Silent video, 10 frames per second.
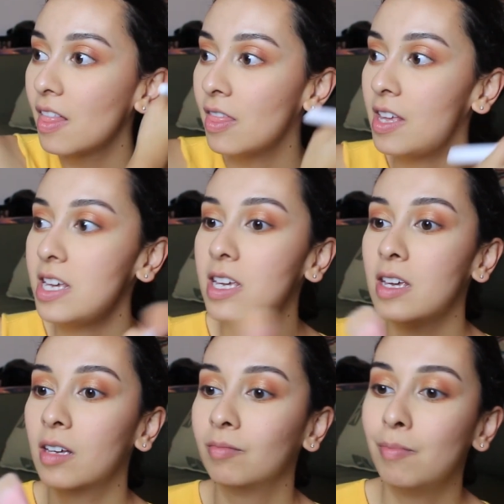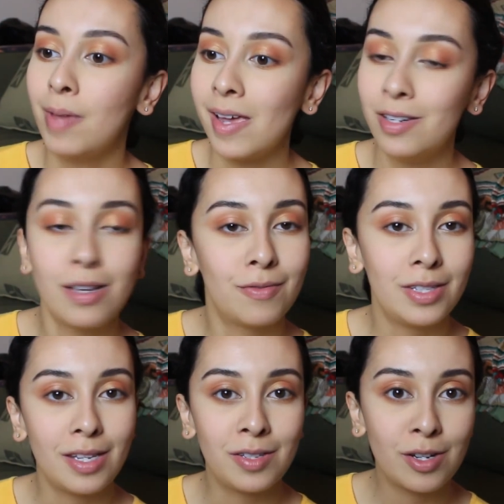the band of
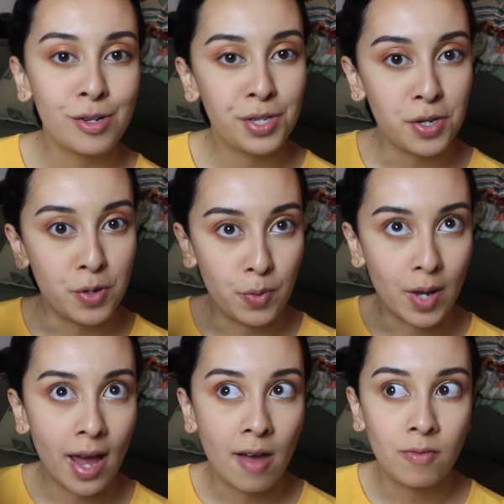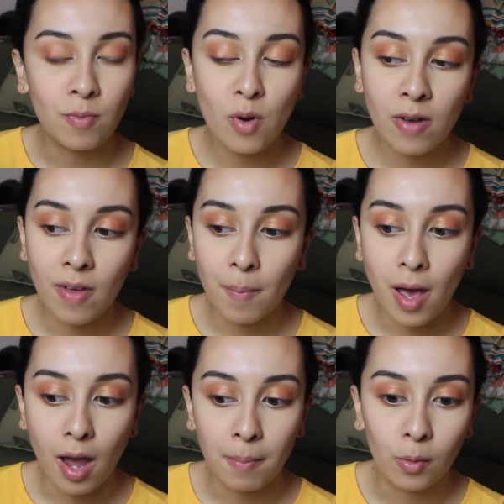sisters who have more of a
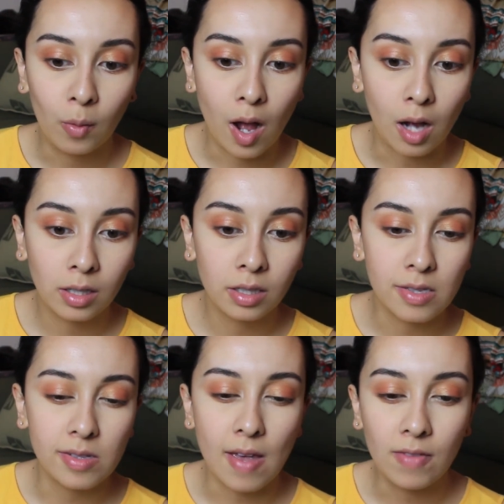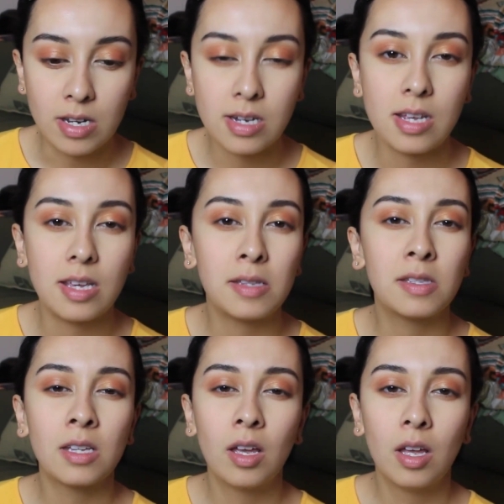pop rock
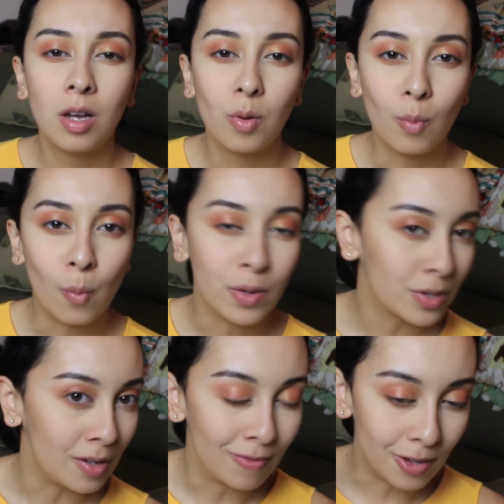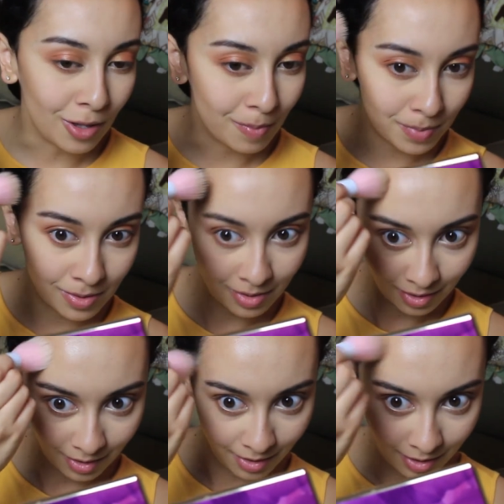70s Wilson Phillips
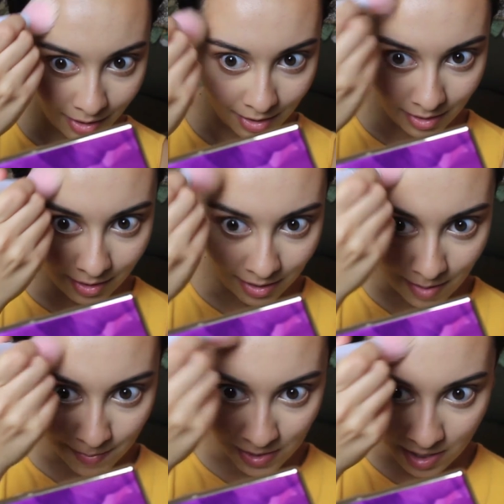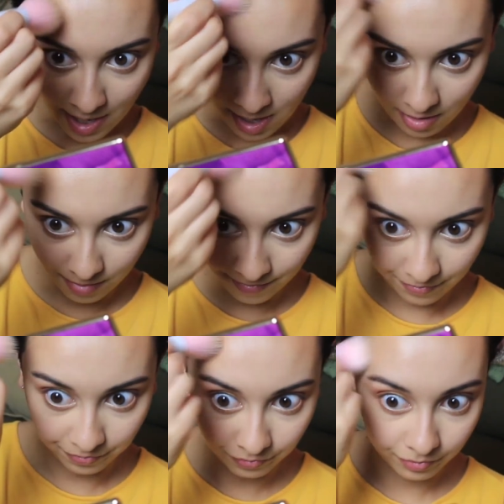type of style.
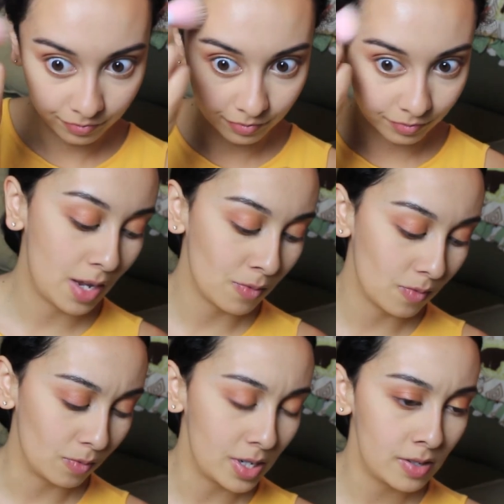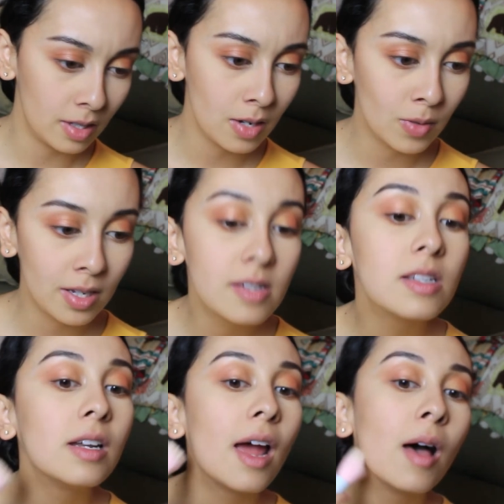They recently
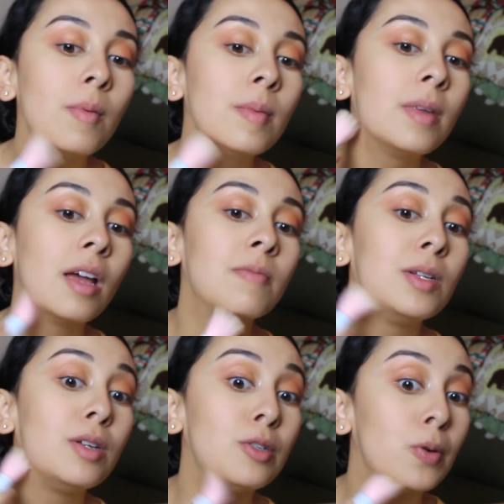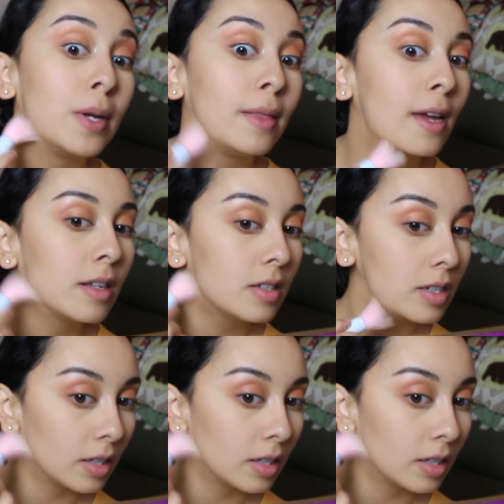released an album and I've been enjoying that.